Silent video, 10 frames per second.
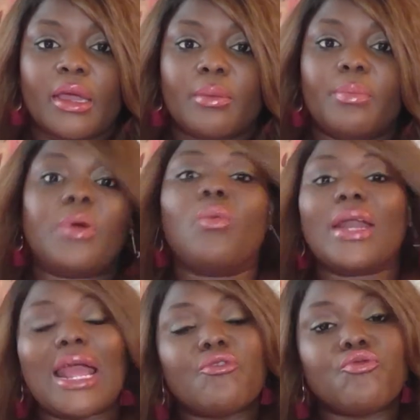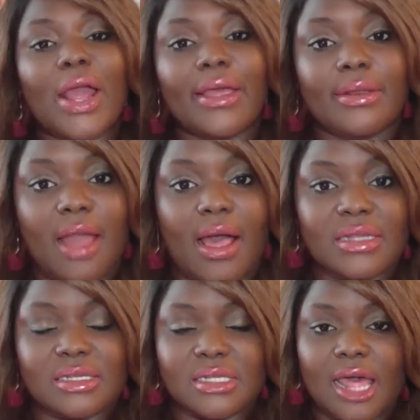But what I recognize
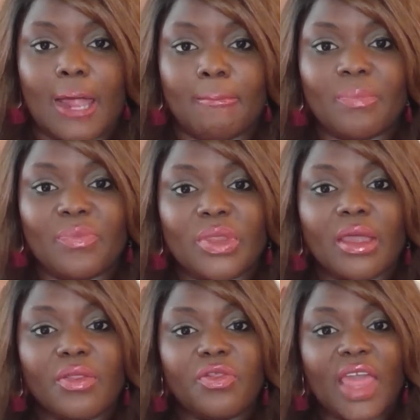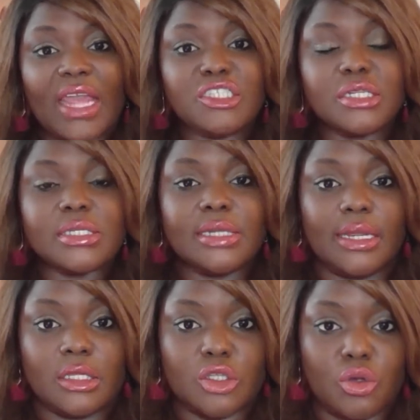is that they just
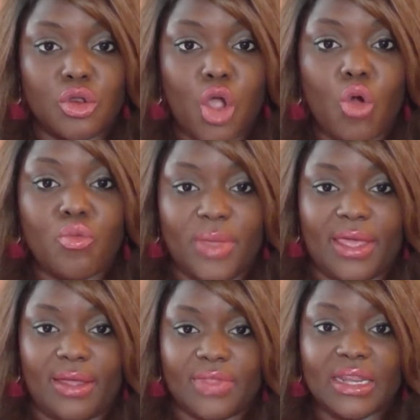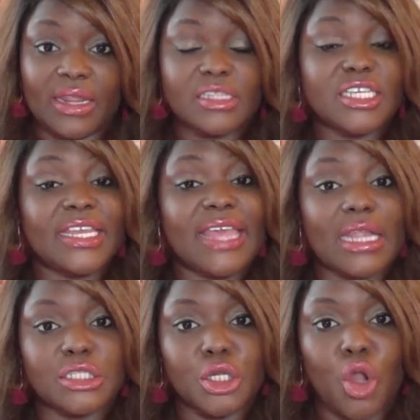needed to know me. They needed to
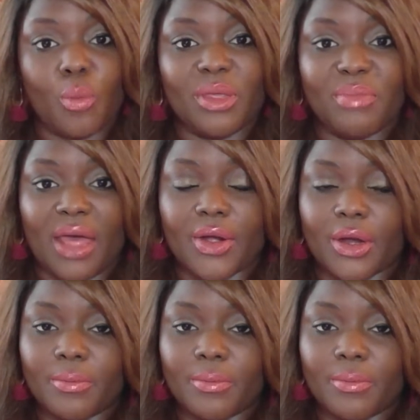get to know me better.